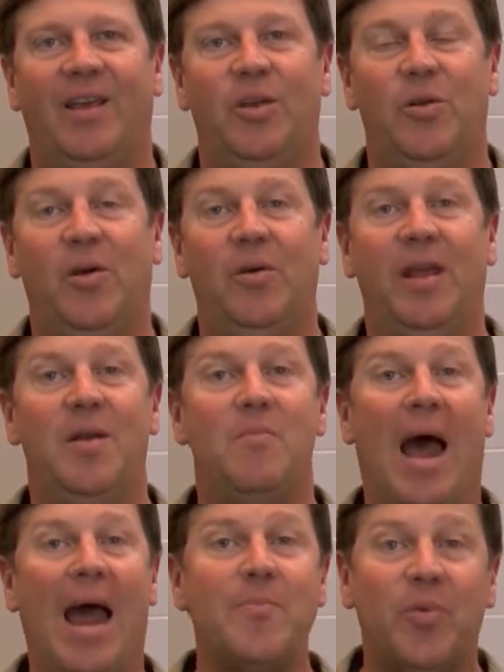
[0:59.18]
You know, in
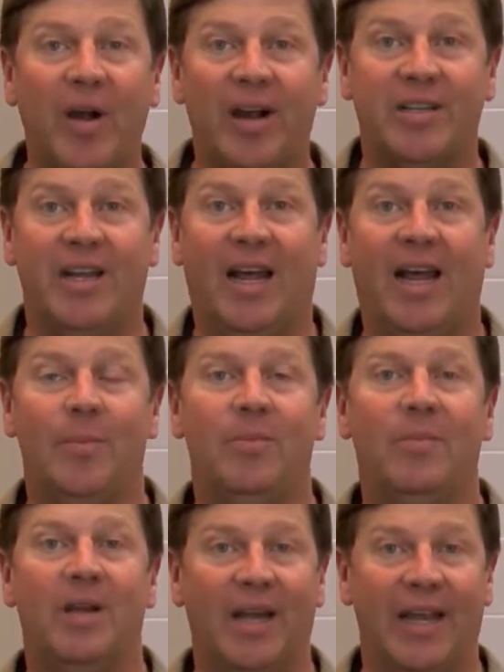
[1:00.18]
my prayer
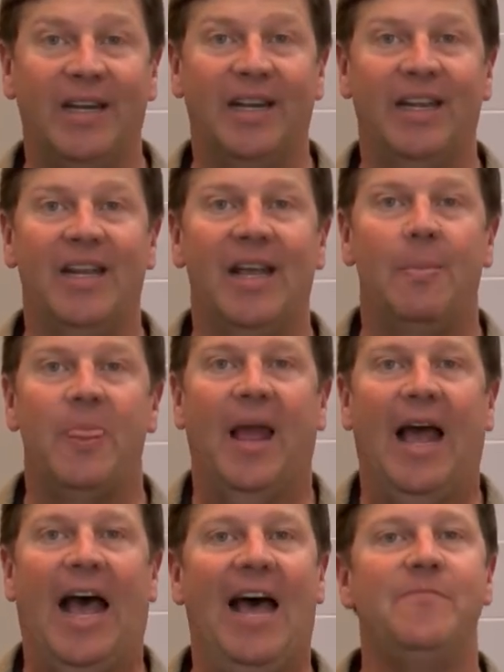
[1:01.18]
time lately,
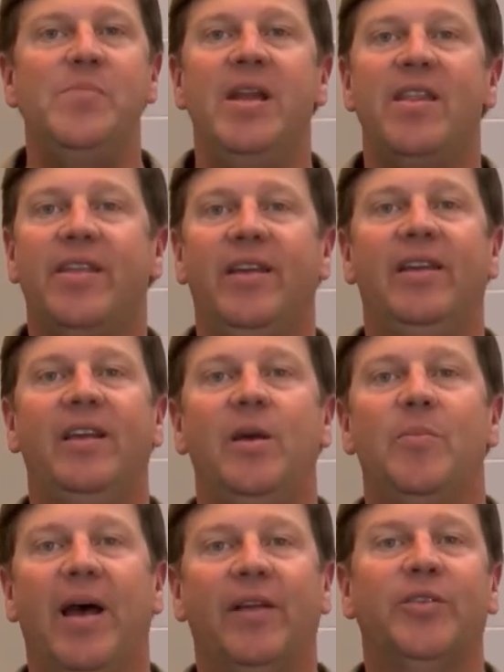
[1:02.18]
I've been thinking
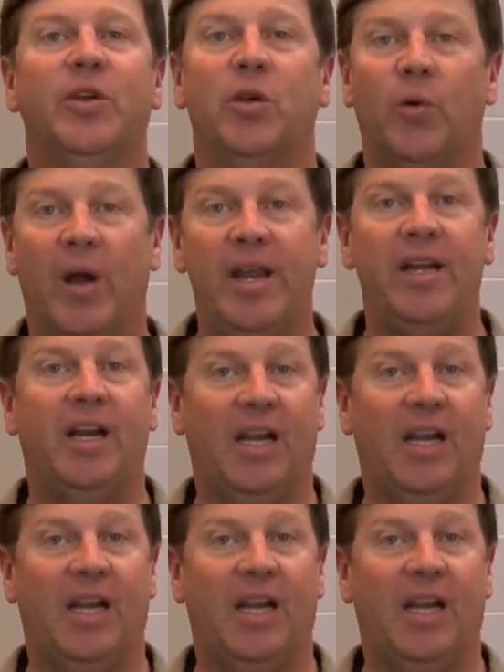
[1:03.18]
about the great